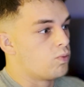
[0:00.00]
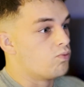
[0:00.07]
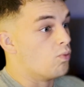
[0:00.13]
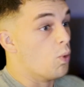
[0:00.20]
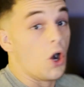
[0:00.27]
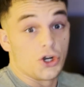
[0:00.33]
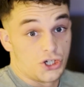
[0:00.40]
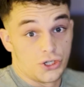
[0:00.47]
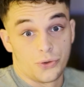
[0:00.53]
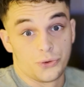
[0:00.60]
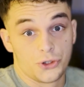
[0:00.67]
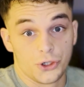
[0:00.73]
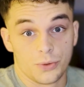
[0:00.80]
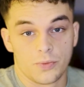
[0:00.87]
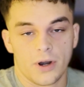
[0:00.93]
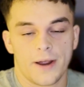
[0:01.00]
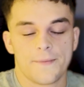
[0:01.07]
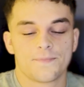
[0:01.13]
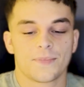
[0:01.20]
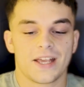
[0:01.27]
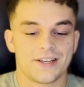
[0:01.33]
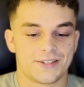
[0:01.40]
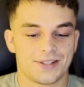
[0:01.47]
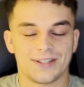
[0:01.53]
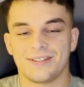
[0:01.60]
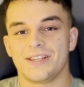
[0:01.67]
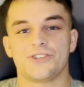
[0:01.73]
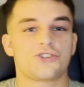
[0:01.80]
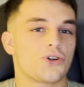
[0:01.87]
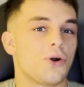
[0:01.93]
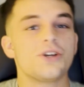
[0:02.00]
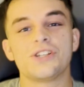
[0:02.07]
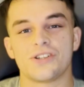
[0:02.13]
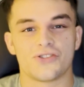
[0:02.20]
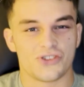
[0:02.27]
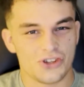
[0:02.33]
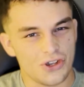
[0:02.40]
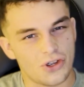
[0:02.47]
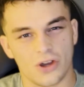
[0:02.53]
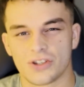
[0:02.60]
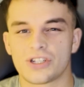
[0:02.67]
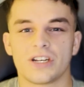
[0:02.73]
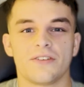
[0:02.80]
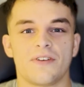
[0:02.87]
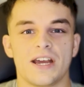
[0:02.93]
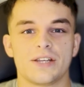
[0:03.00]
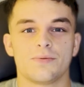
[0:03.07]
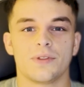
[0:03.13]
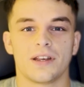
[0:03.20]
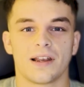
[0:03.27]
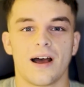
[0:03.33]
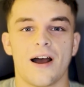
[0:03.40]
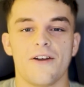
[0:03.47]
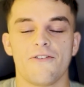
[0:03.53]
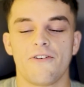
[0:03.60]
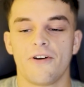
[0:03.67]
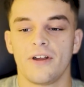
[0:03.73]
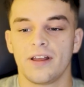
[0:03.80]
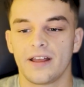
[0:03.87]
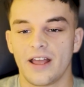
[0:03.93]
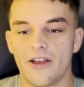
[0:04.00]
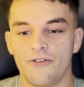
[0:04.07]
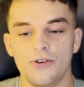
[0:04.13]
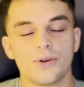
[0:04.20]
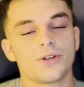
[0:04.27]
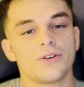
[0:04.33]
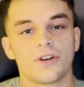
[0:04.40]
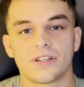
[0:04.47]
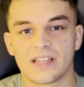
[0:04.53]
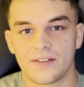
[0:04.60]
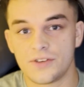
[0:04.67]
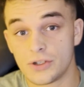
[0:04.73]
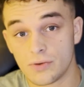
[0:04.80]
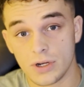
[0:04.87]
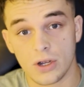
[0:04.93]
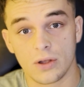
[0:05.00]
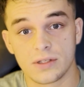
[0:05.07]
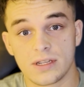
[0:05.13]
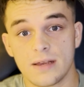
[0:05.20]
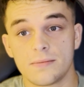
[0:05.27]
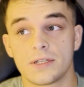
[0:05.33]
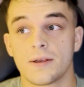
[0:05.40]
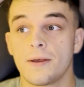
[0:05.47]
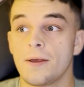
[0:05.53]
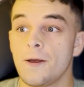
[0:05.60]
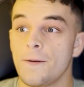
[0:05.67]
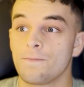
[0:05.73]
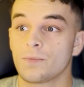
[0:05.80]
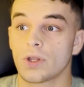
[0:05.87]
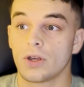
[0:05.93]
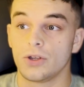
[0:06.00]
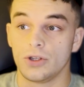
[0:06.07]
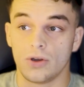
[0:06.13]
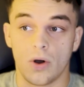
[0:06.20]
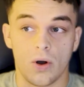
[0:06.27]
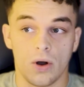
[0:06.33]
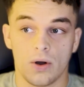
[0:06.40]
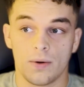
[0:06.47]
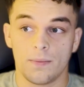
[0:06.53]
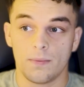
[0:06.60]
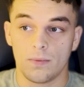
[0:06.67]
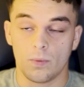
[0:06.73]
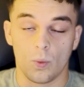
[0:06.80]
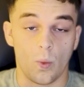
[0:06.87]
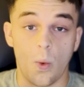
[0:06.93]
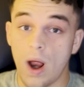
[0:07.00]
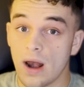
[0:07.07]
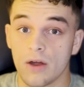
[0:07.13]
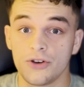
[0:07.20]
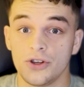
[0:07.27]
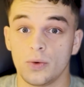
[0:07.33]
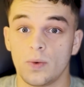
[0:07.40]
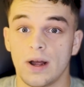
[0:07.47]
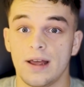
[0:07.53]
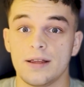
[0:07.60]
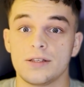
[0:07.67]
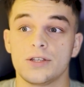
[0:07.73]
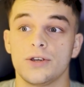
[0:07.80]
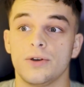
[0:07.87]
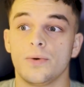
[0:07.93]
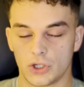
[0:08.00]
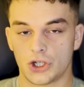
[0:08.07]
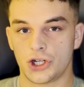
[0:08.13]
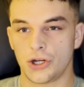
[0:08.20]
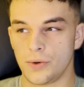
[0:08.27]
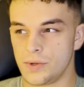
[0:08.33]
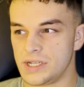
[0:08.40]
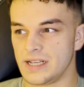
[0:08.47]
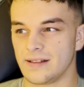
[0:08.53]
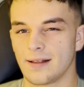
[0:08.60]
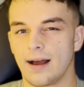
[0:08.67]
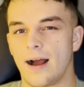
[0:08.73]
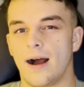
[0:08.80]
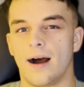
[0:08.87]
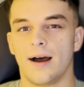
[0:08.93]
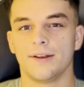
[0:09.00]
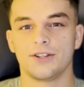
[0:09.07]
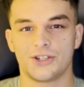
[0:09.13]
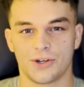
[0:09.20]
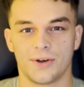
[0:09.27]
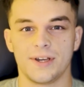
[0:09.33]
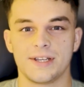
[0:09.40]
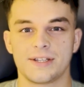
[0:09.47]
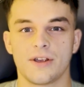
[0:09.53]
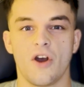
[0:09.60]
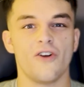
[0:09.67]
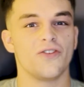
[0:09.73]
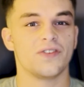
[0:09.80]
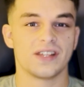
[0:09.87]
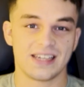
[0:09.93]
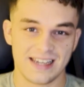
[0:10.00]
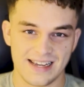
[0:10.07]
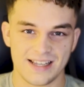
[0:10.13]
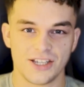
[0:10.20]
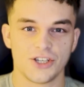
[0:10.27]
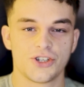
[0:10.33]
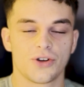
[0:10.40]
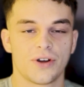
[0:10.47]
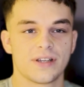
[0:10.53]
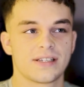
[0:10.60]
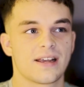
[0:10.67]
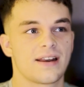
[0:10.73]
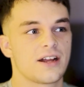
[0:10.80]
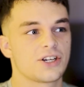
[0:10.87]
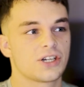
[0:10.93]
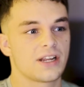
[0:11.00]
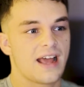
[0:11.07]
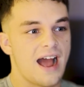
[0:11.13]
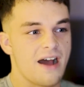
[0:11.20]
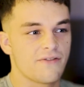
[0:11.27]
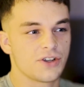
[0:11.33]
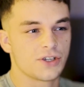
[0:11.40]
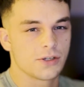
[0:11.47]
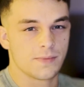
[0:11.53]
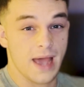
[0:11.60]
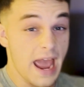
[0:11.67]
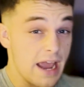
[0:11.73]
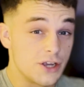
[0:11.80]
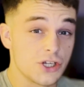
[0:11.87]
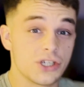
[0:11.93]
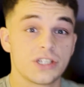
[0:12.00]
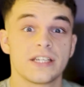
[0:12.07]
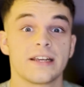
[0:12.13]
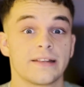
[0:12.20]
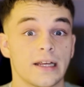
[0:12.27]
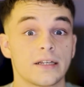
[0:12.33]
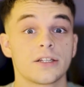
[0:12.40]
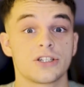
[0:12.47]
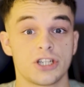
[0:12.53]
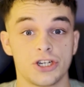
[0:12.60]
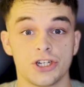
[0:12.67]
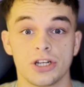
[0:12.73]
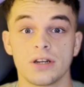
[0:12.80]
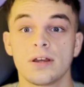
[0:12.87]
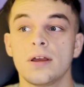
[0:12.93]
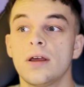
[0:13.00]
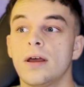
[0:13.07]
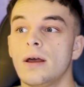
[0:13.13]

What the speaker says: watch YouTube, right? It's these choices that you constantly face within life. If you can understand these 3 concepts, you're well on your way to choosing the hard choice over the easy choice and actually having some agency in that decision,